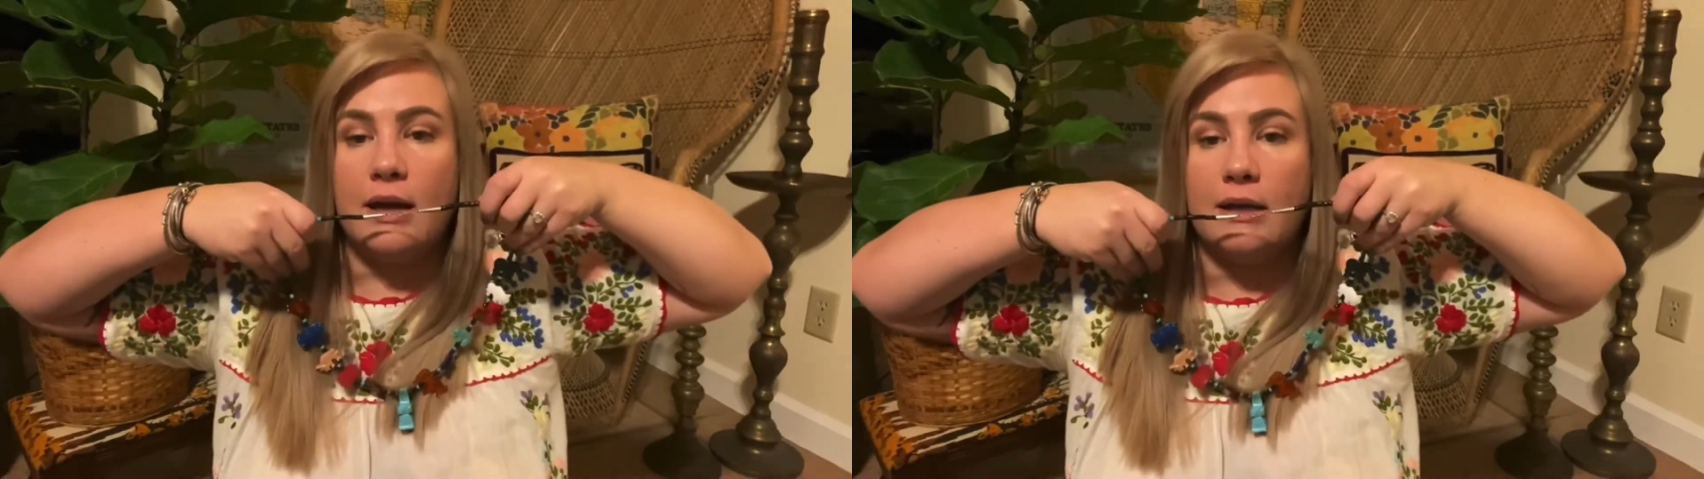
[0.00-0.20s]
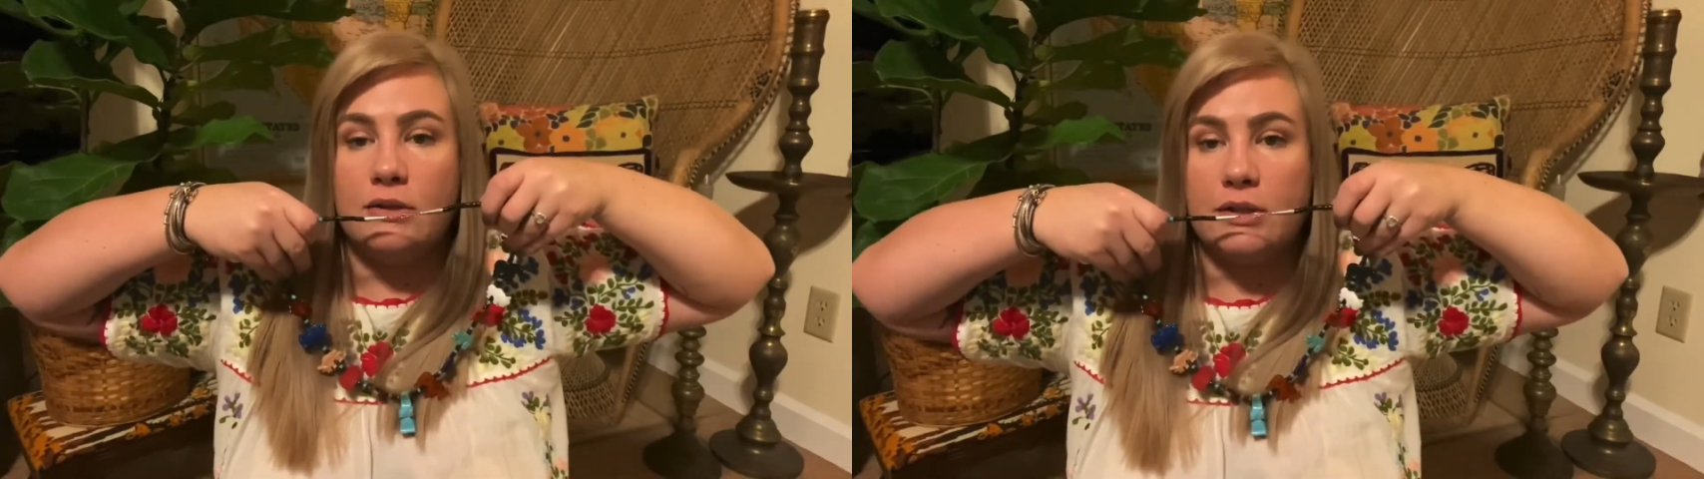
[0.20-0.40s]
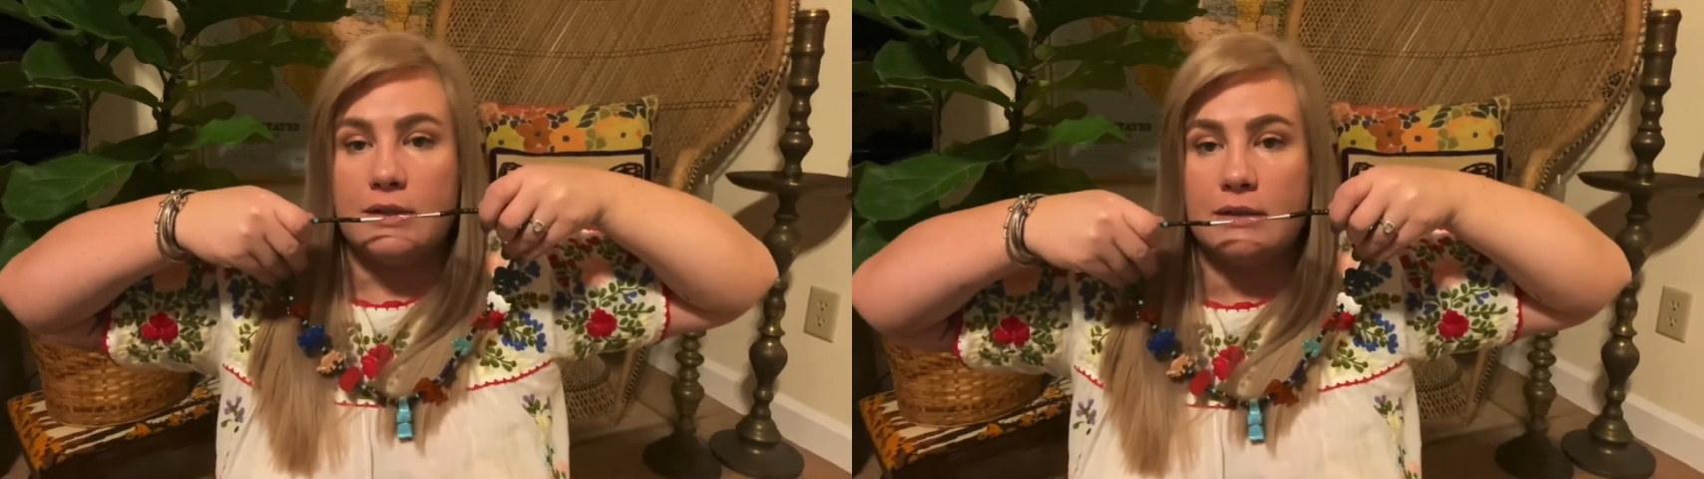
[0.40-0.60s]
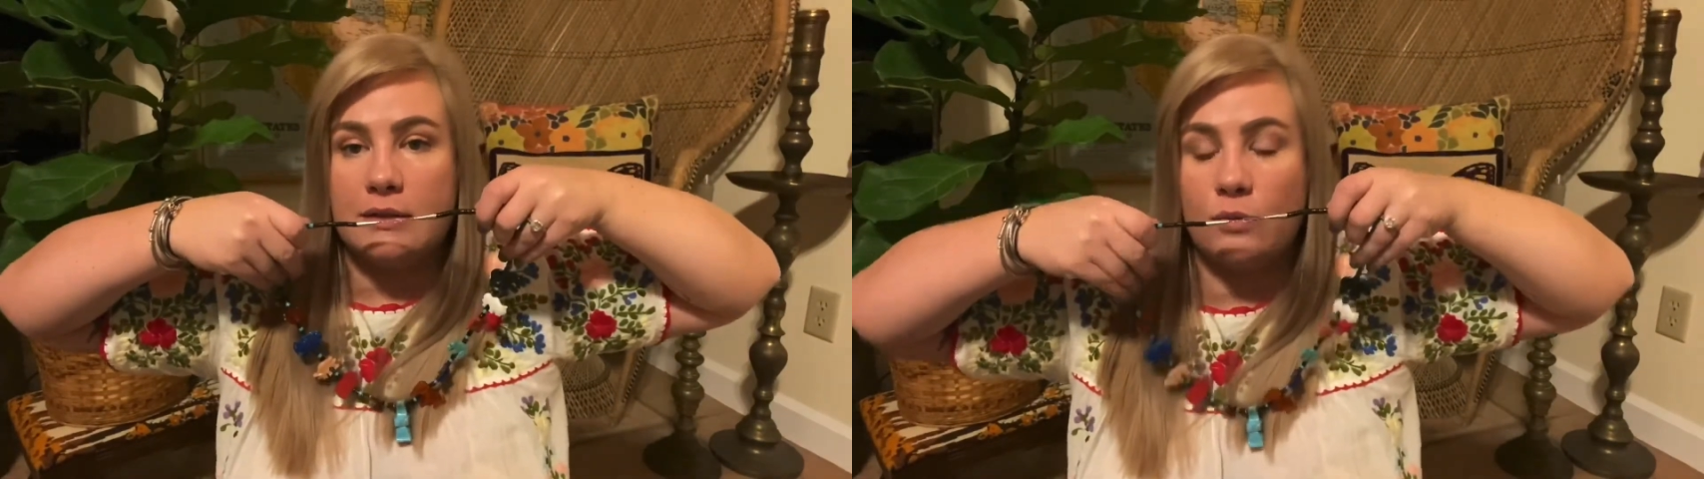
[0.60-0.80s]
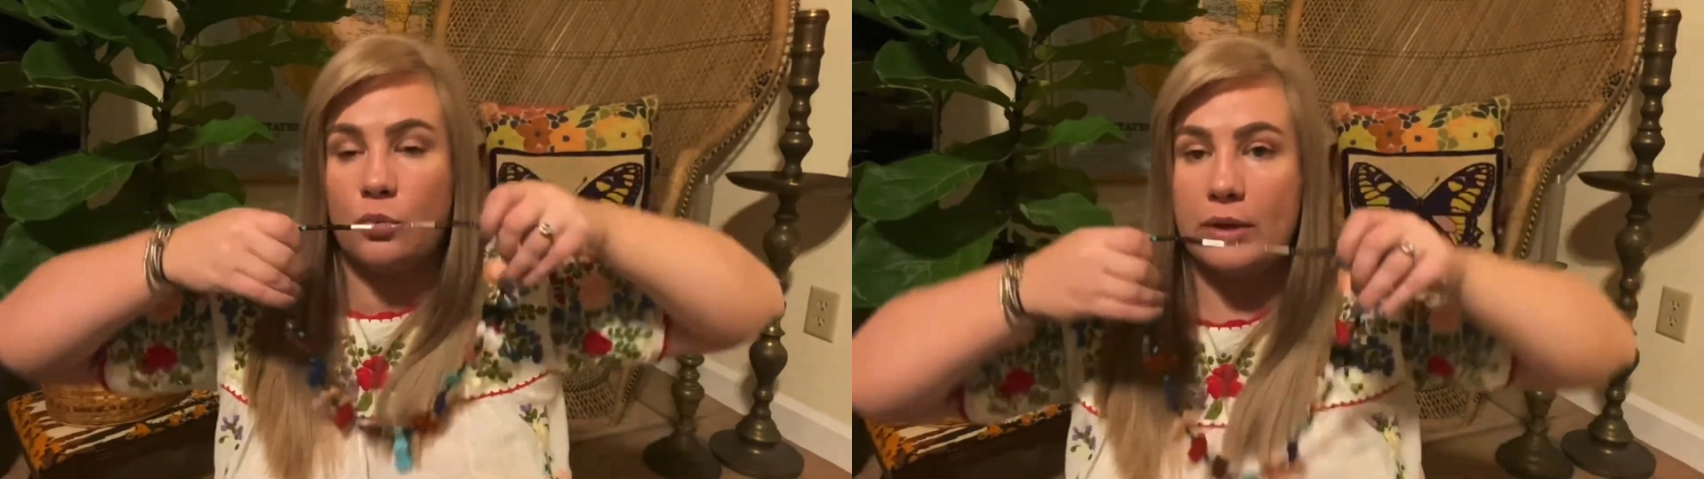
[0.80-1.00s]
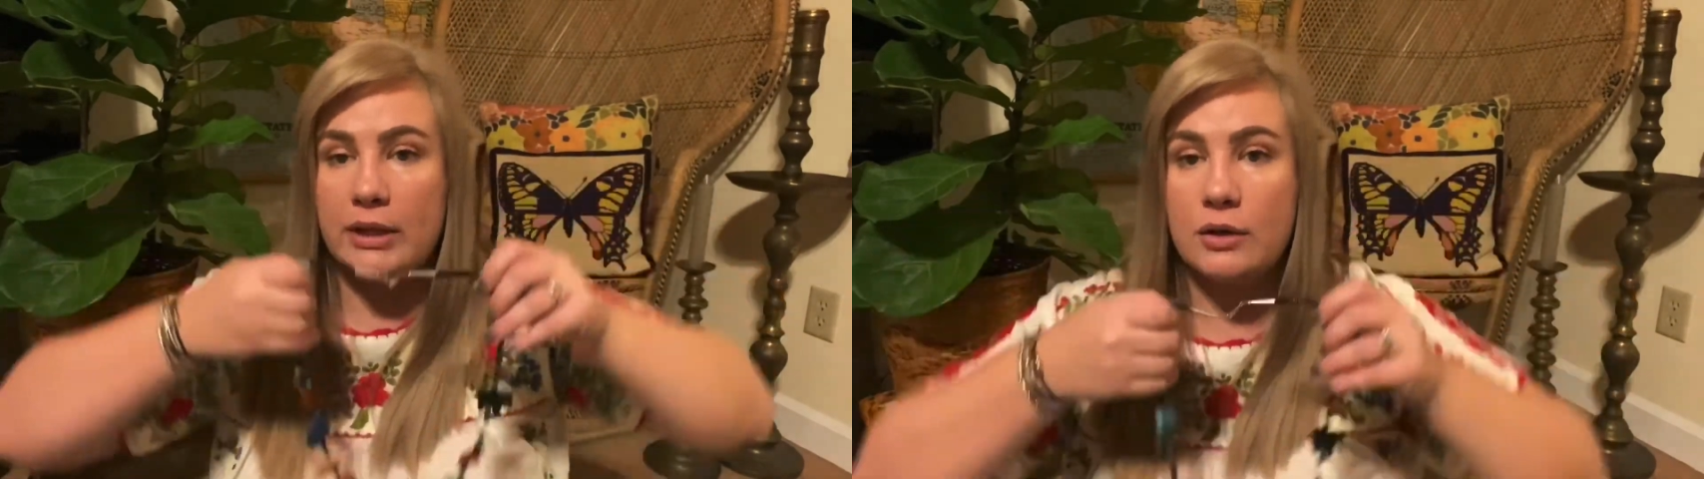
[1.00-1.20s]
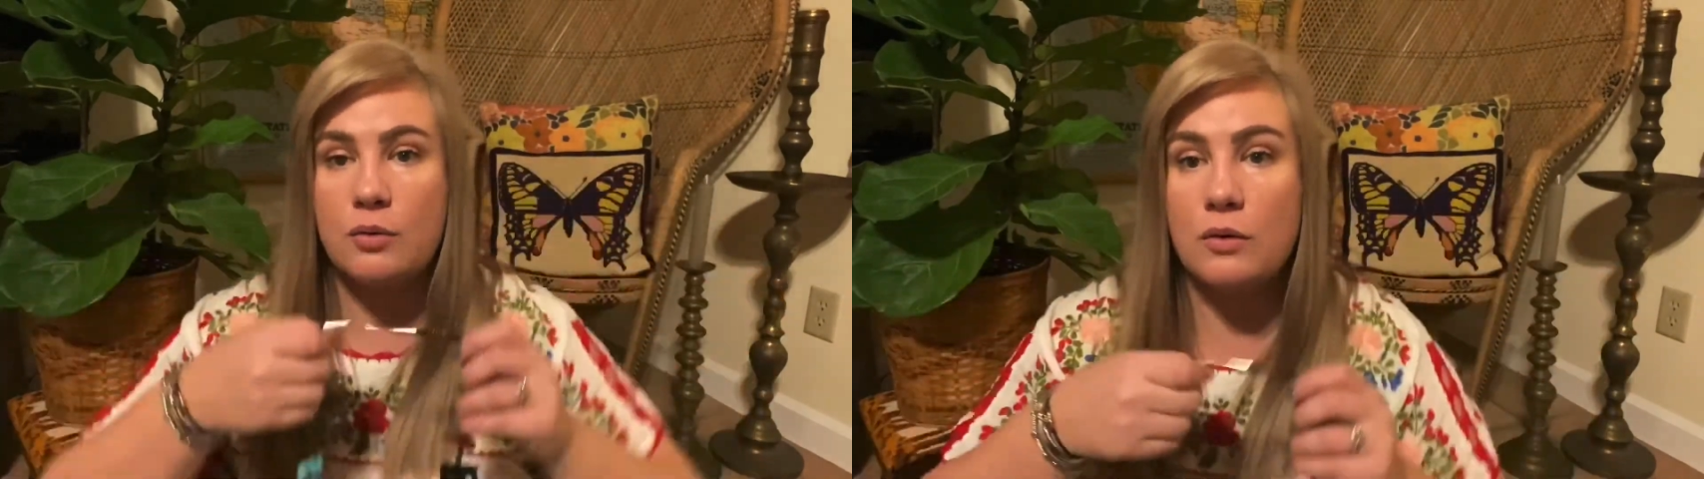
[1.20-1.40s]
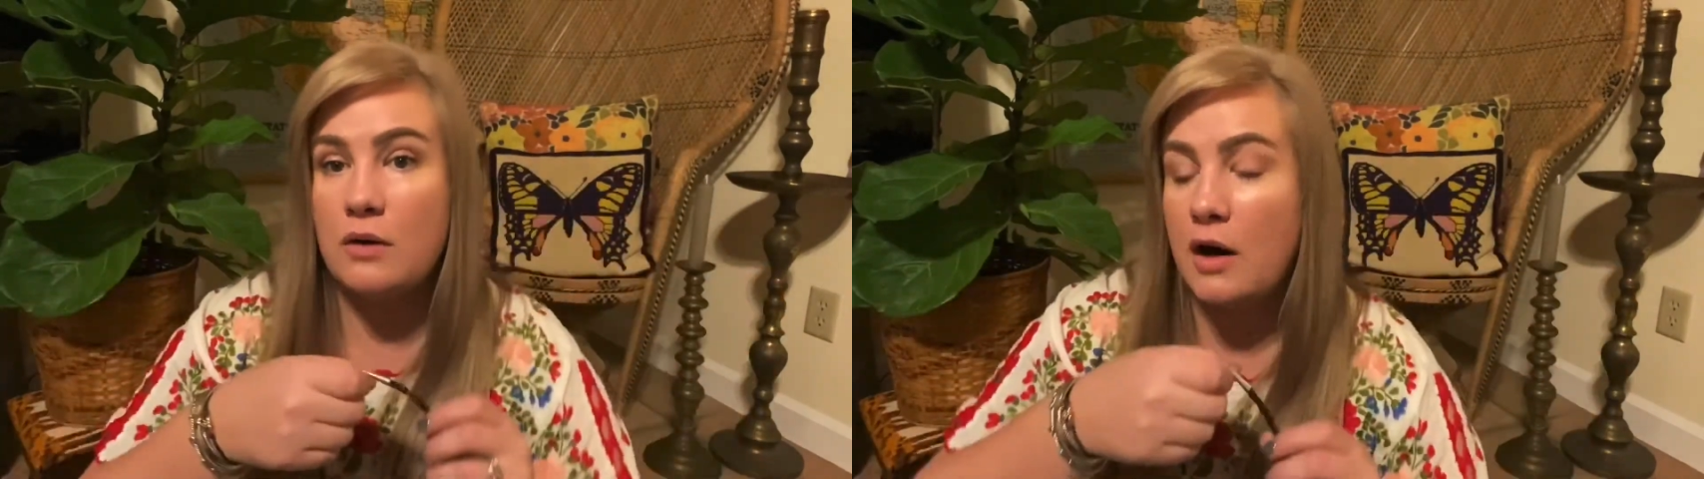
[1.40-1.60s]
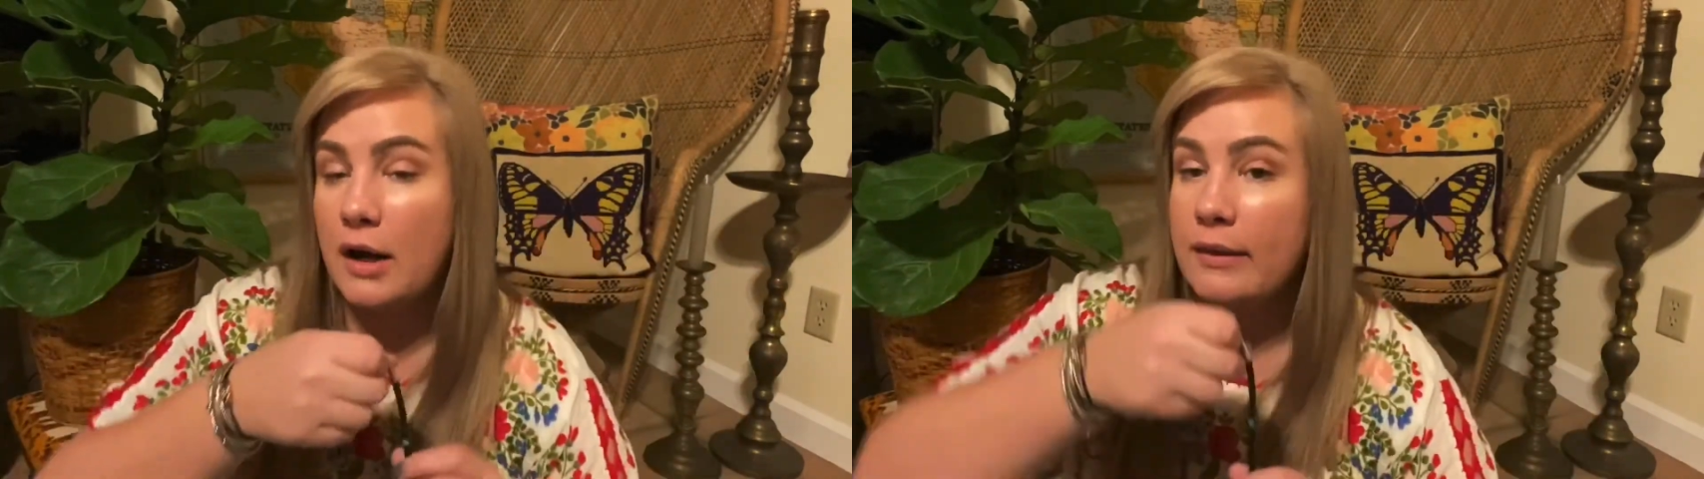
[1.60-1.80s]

and it just looks really cool on.